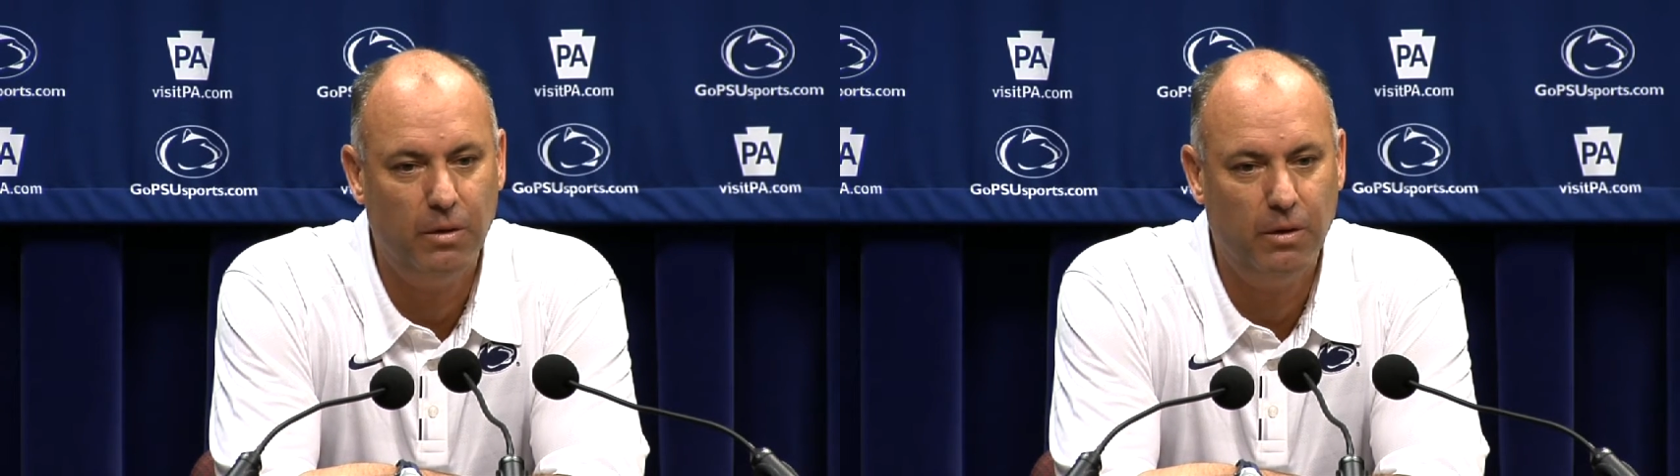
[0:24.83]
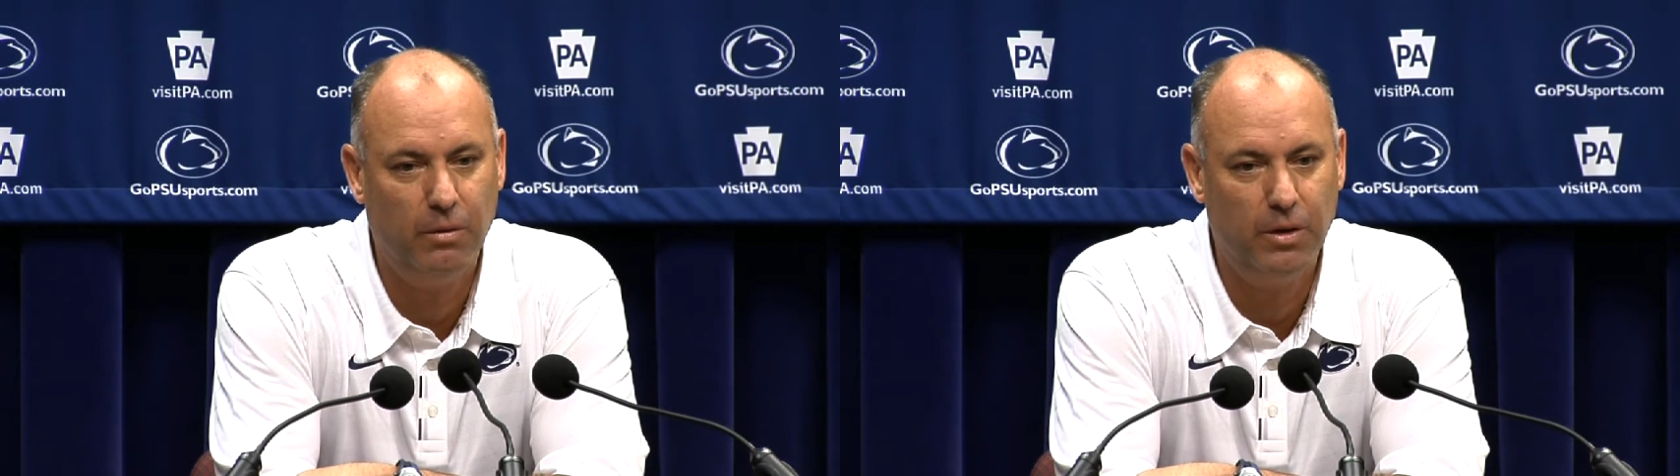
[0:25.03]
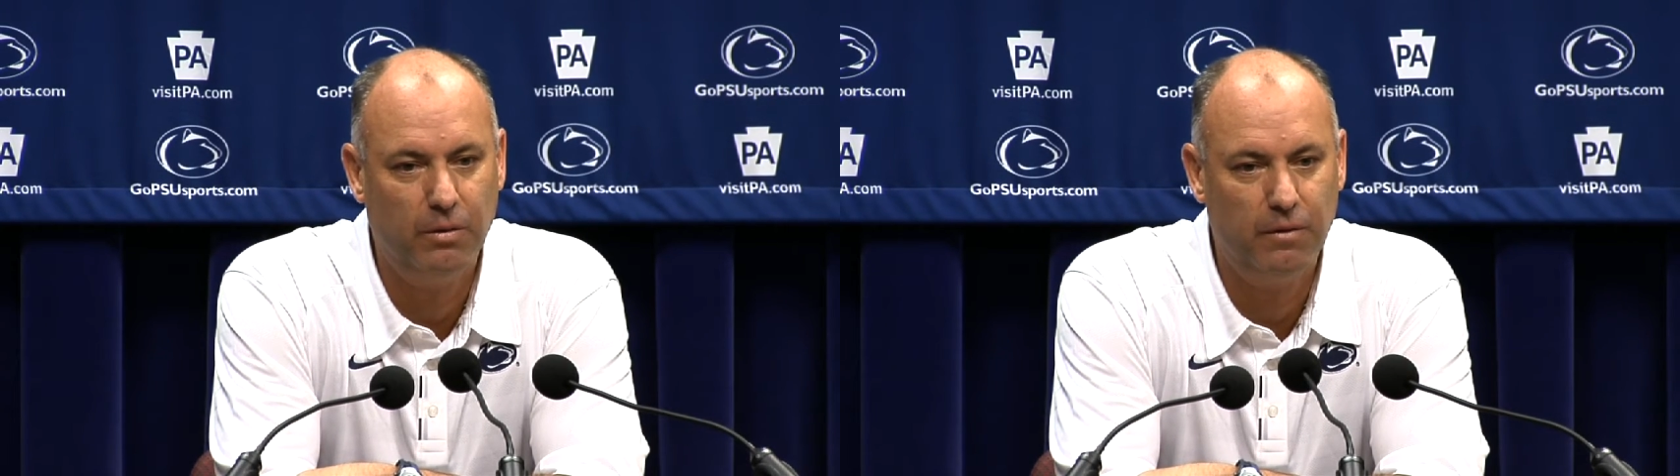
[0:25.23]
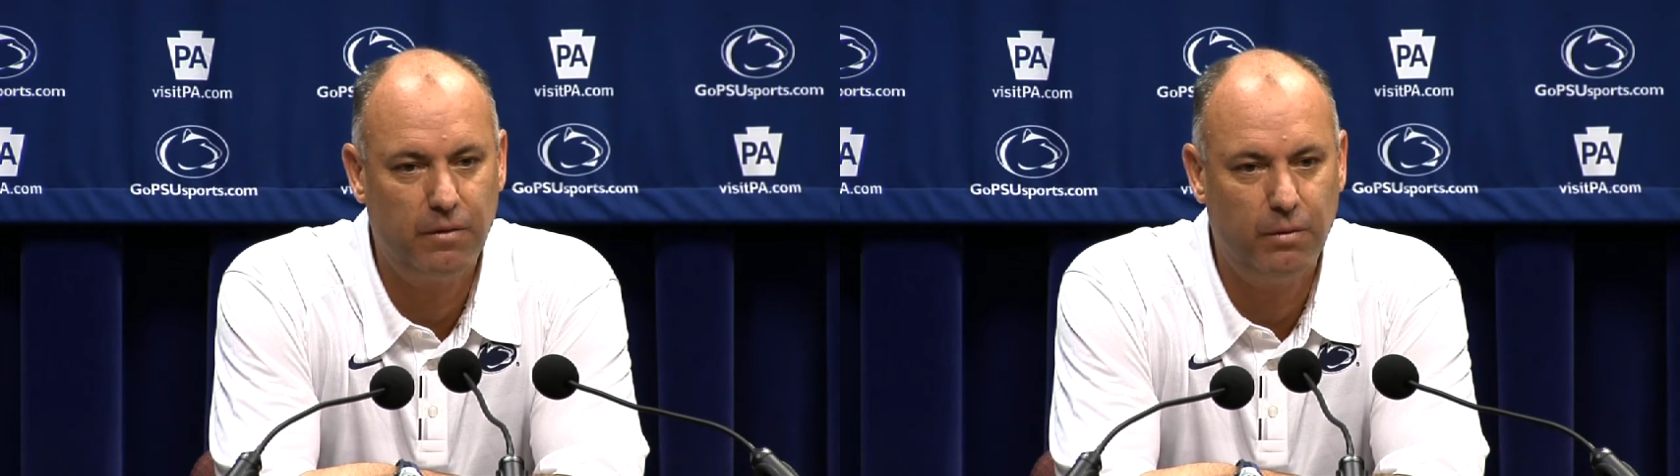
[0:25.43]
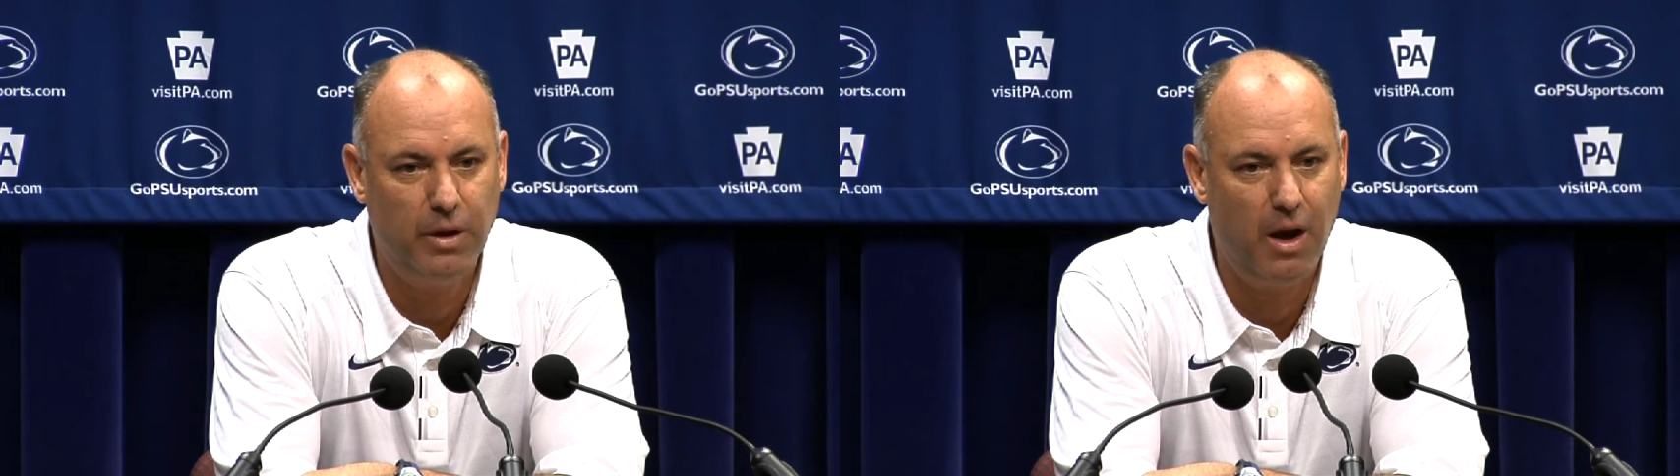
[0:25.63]
Uh, we we've,
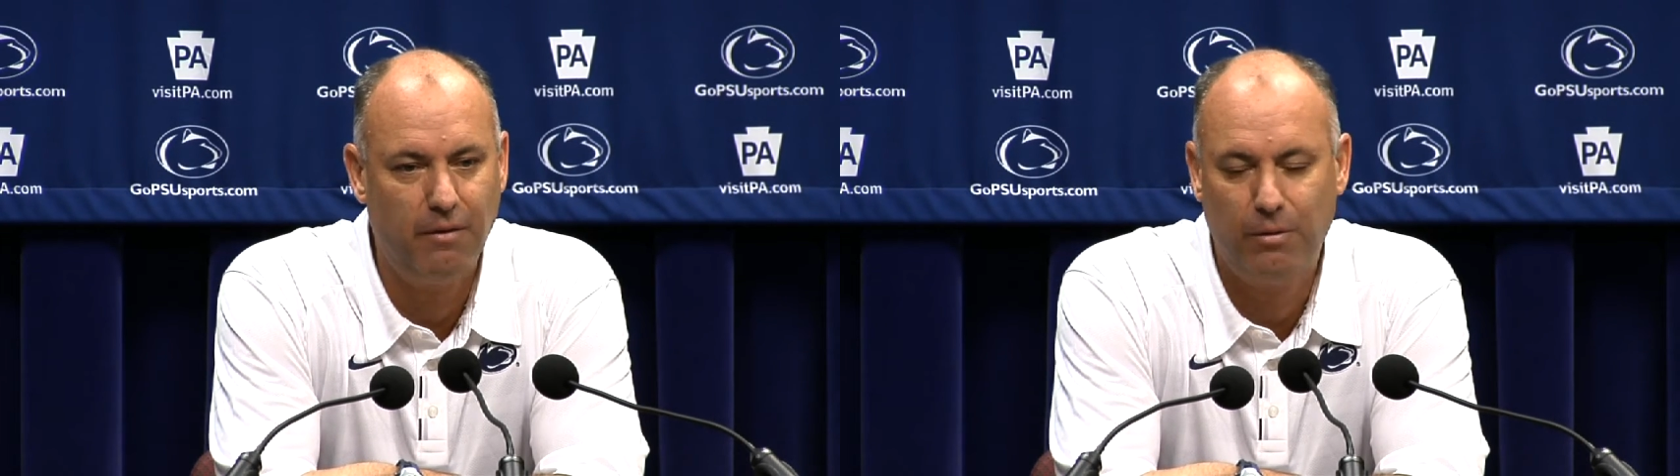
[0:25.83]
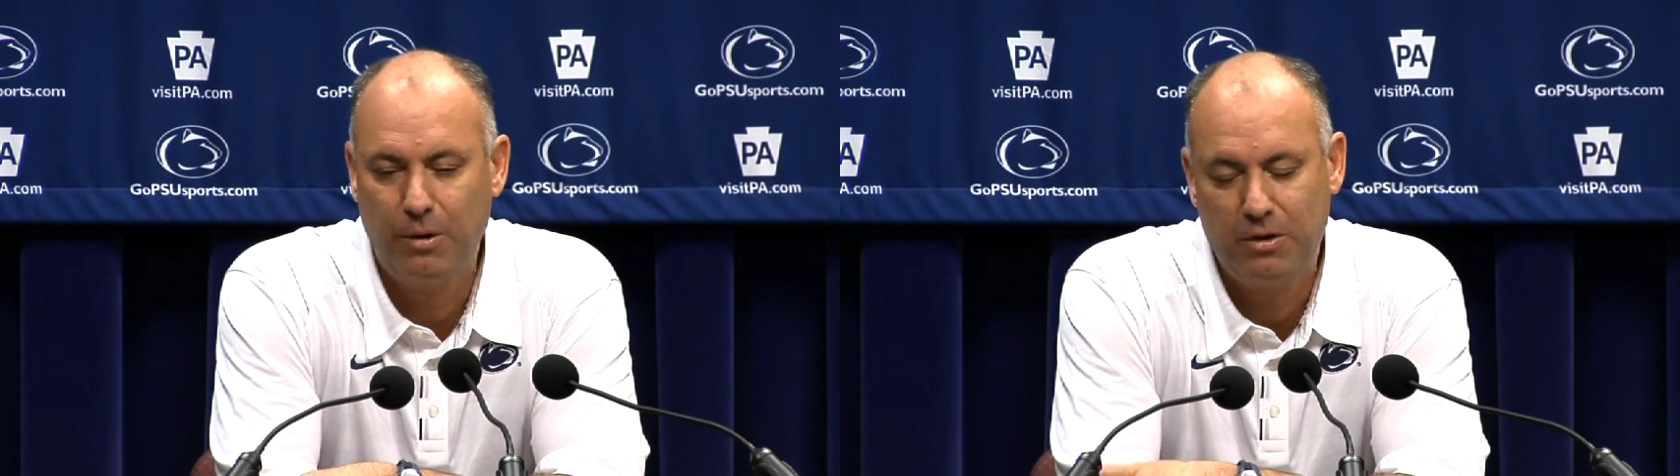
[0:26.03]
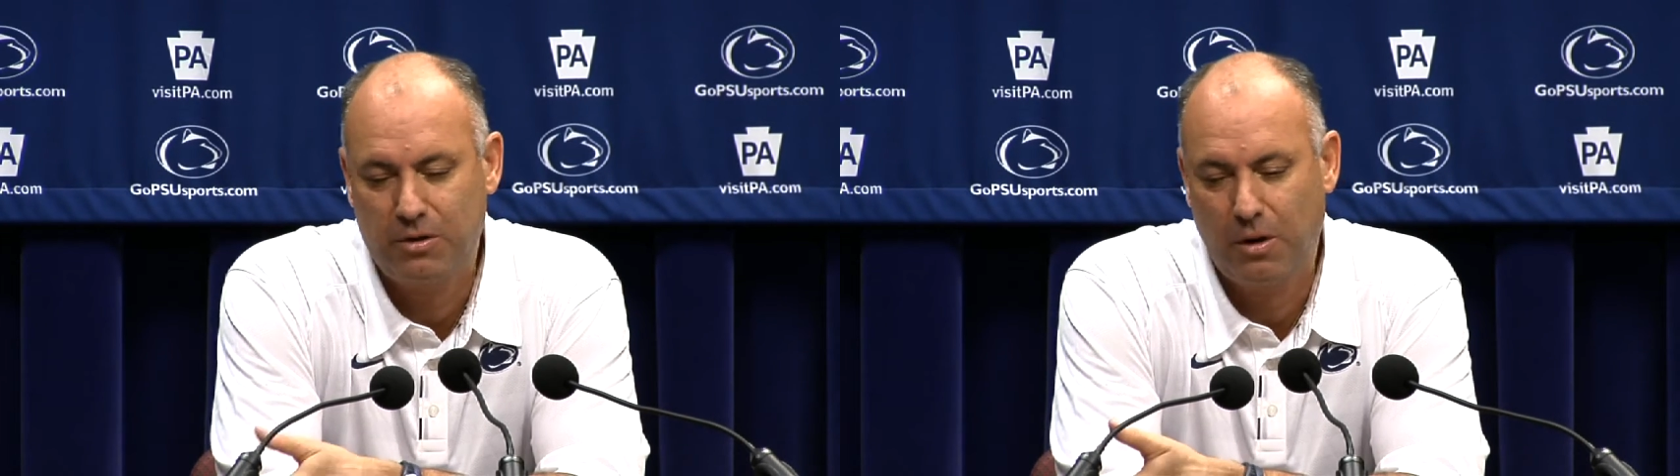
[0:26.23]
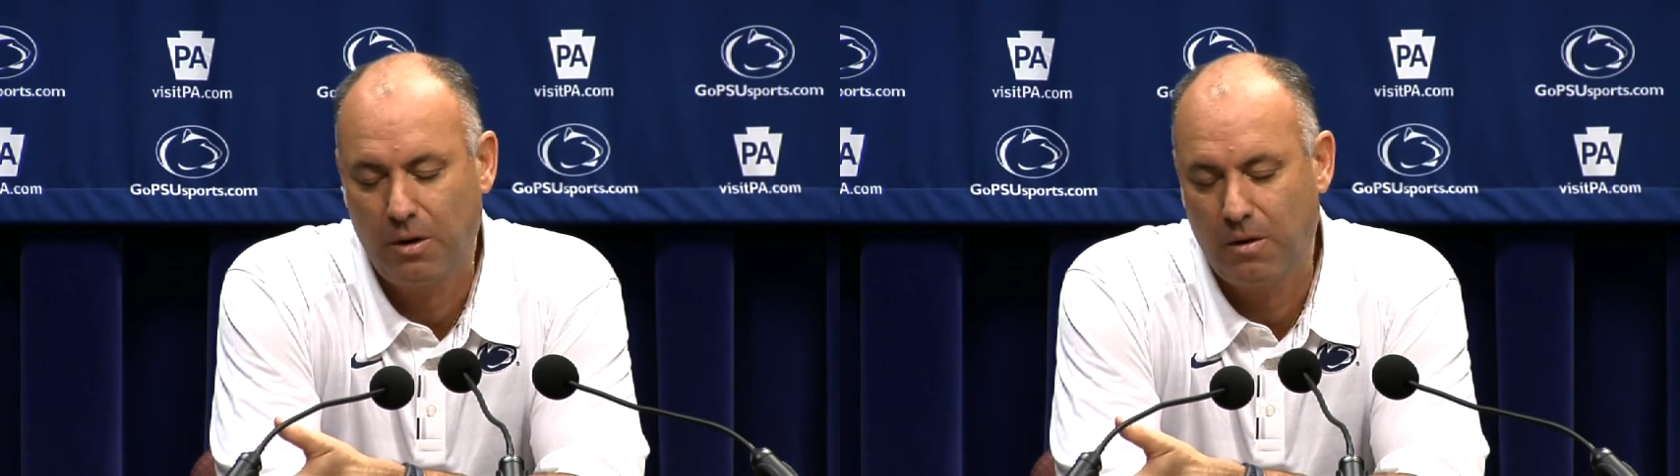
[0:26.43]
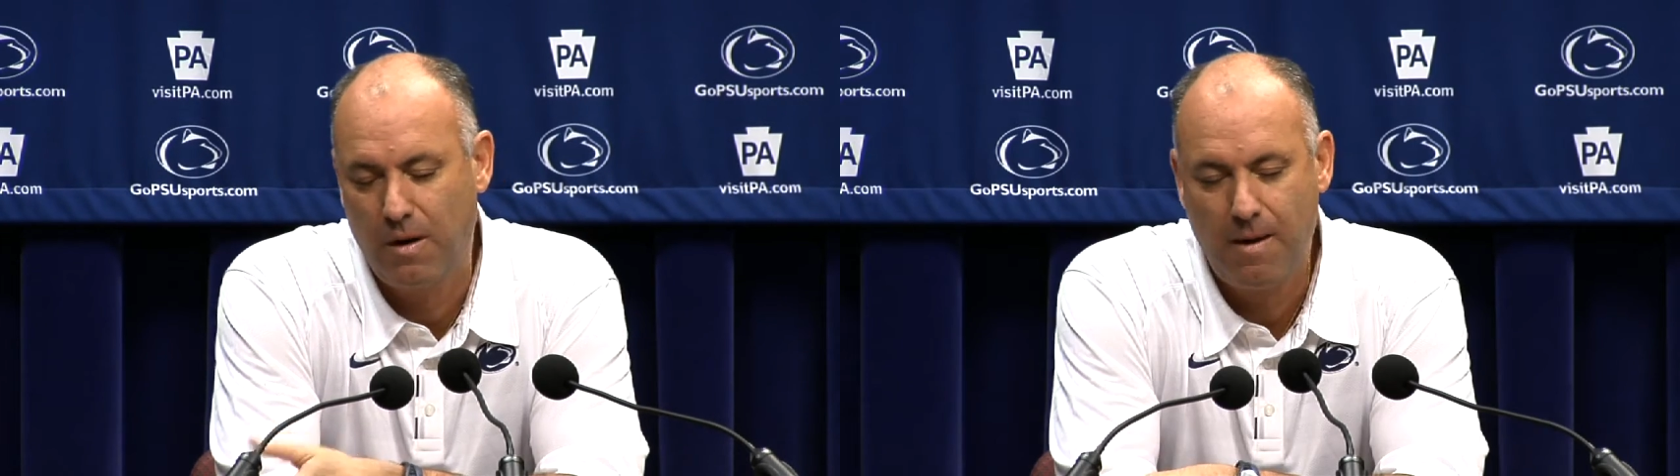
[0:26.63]
we haven't reached
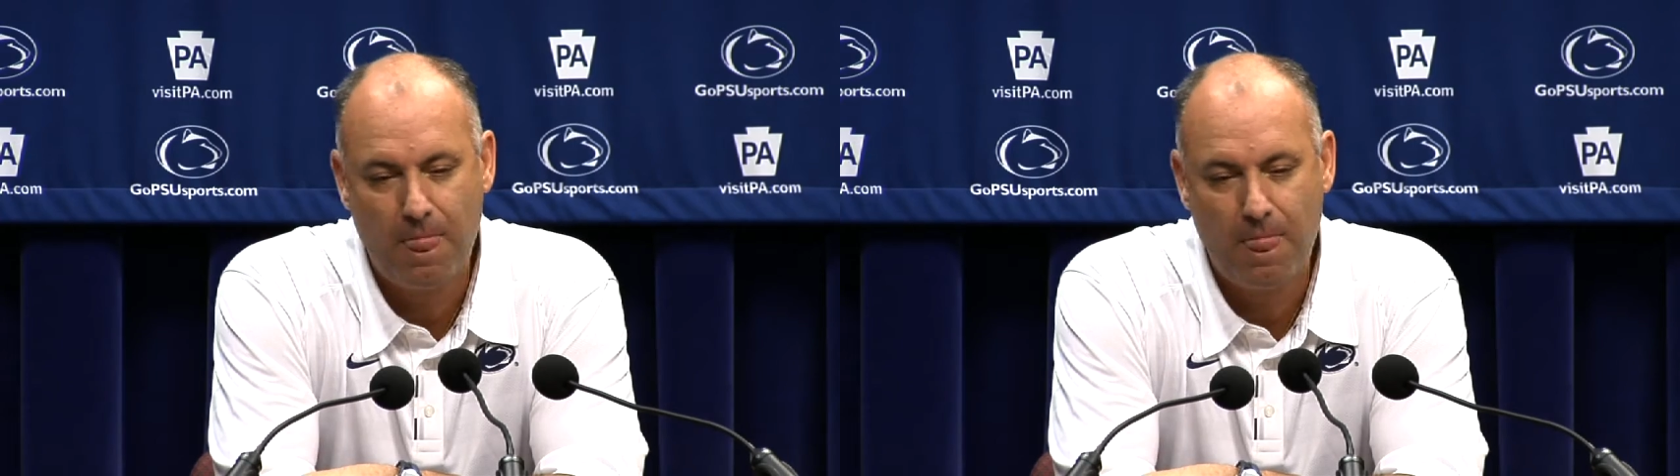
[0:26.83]
our